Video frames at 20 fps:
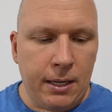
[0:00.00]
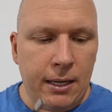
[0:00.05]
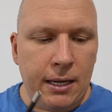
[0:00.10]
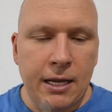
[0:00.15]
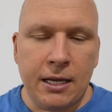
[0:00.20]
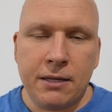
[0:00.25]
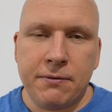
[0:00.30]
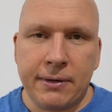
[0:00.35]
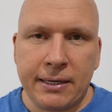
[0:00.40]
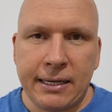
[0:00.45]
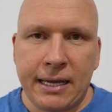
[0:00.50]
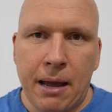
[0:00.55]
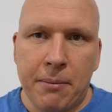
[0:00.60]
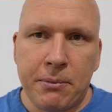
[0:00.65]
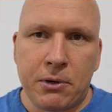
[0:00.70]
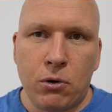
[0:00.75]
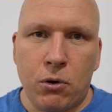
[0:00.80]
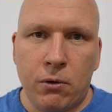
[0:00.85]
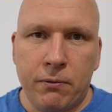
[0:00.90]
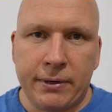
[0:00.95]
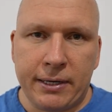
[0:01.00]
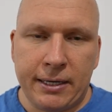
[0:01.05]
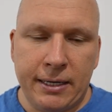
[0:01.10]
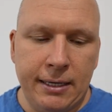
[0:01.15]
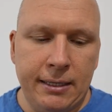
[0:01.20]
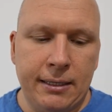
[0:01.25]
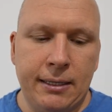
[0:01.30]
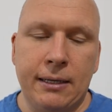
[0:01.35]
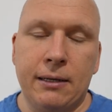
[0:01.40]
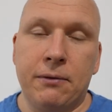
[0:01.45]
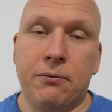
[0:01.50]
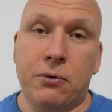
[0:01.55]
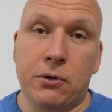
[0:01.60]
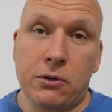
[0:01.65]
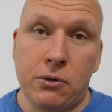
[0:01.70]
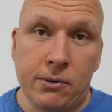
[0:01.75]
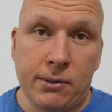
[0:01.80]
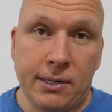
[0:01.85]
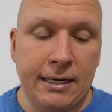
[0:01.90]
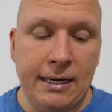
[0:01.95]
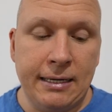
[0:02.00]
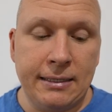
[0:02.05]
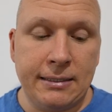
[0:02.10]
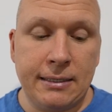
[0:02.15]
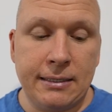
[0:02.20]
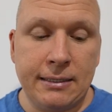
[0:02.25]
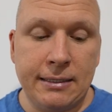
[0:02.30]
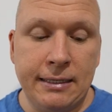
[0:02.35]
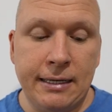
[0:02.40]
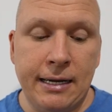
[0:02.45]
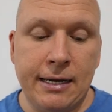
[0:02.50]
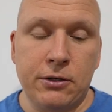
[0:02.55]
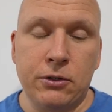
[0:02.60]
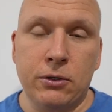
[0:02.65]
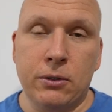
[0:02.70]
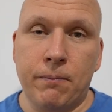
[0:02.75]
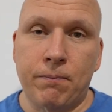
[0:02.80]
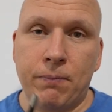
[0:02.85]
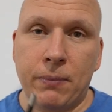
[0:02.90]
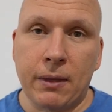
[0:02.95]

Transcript: Is the camera overheating for your case scenario?